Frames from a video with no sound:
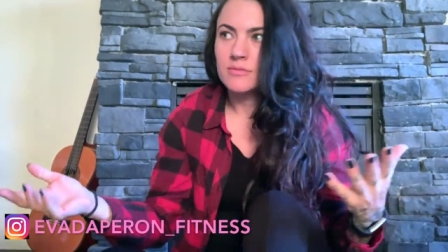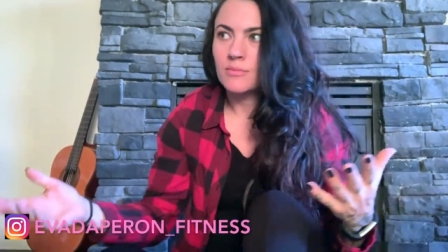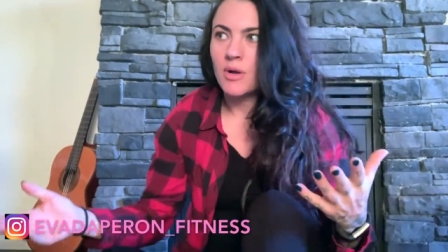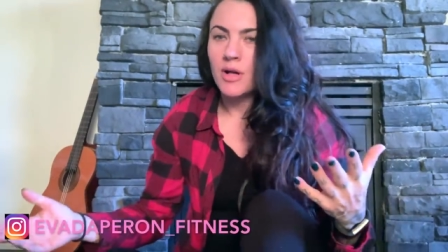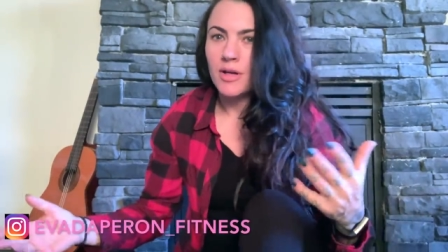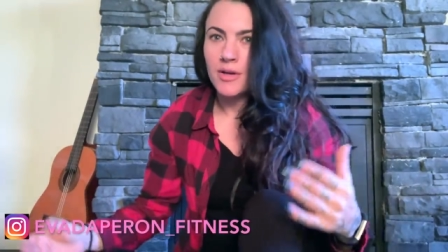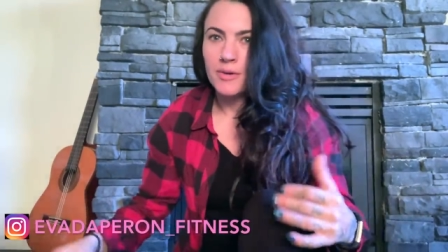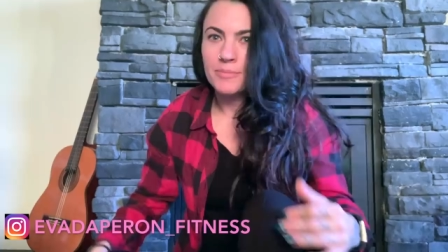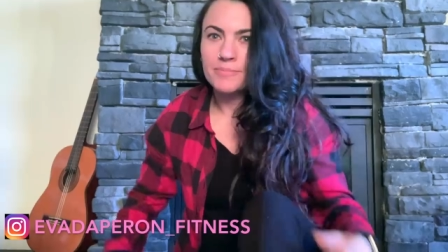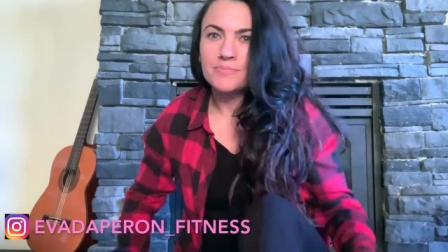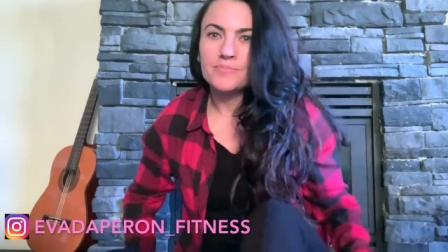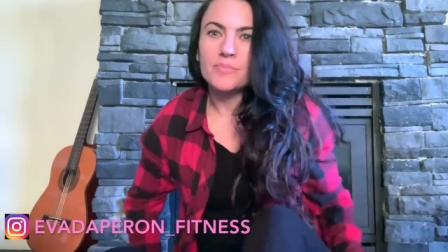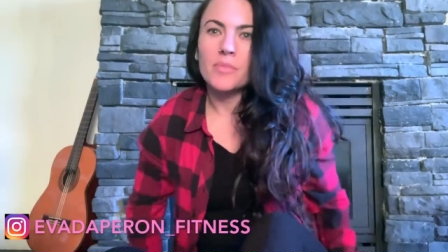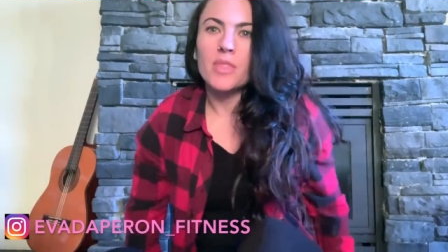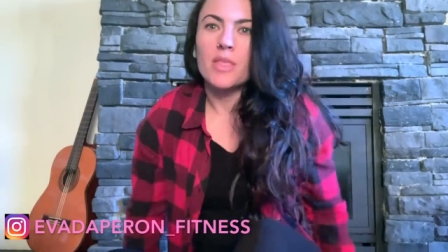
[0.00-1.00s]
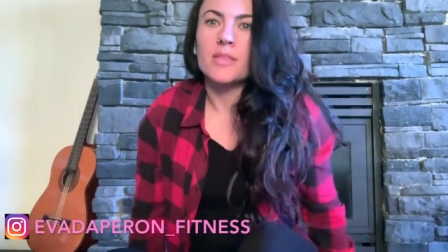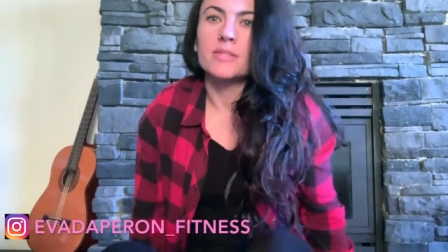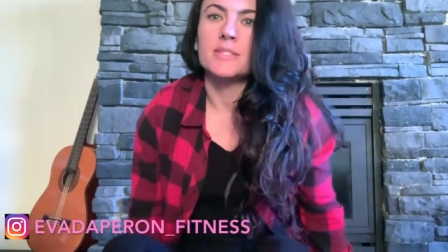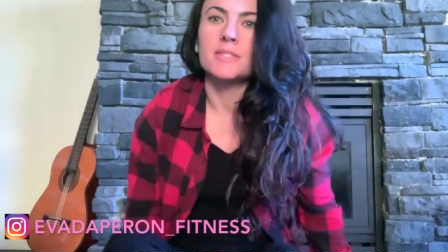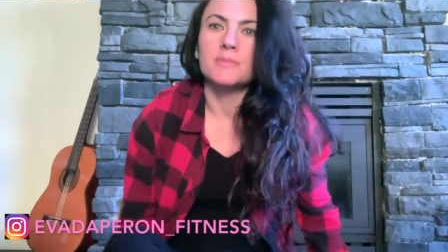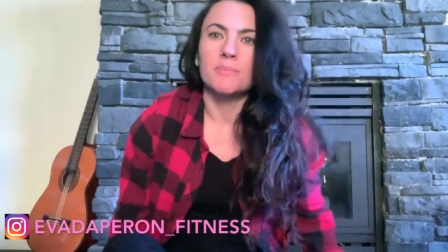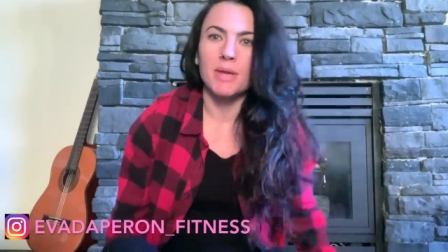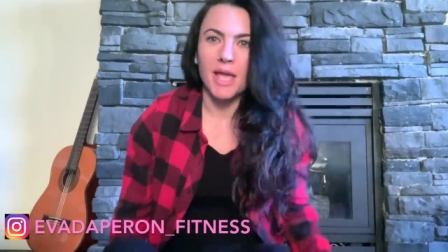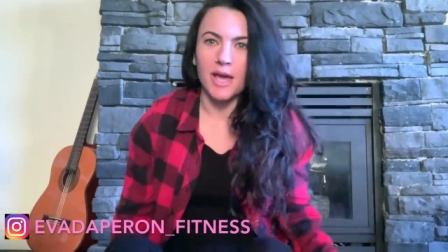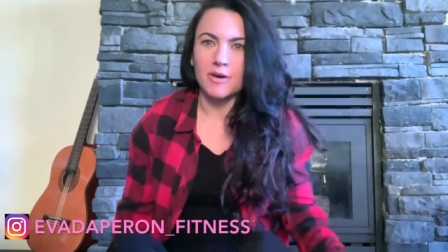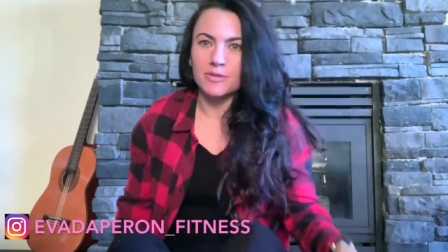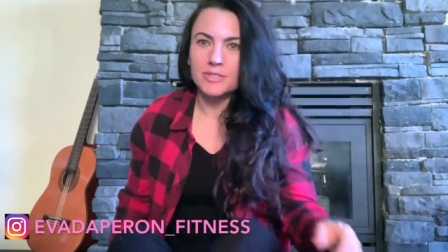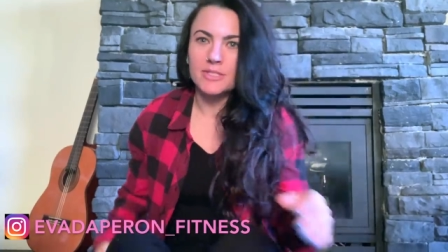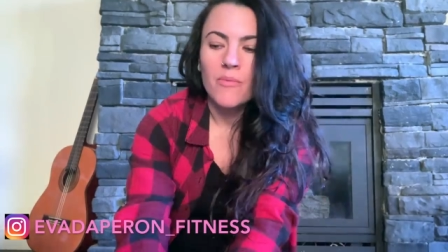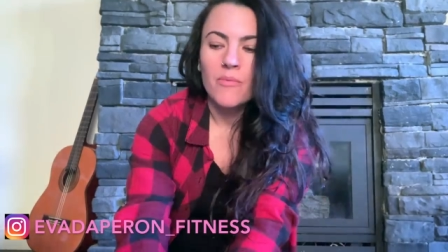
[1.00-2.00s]
welcome. This is my
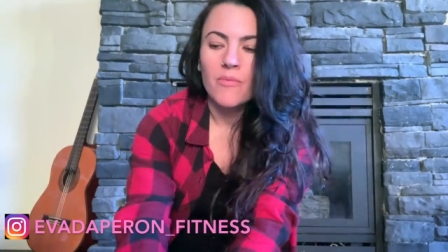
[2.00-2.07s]
house.